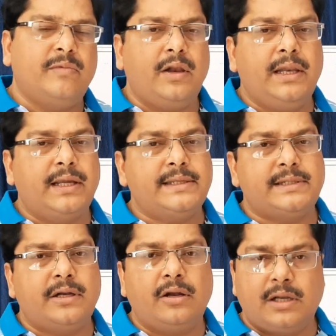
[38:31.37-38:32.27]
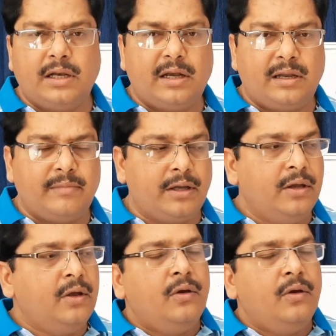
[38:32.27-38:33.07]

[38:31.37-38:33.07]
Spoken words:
folic acid, alternatively